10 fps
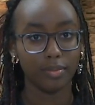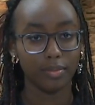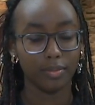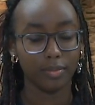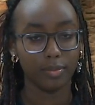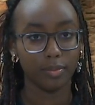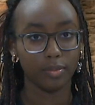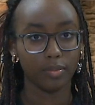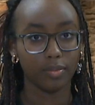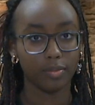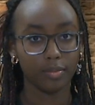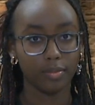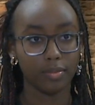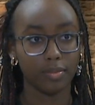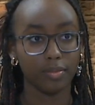
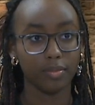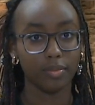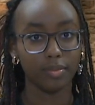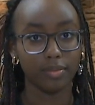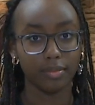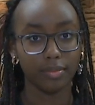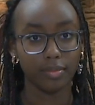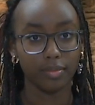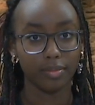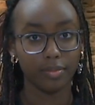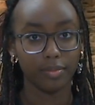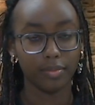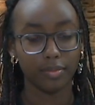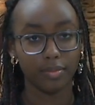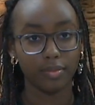
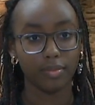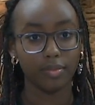No words are spoken by the person on screen.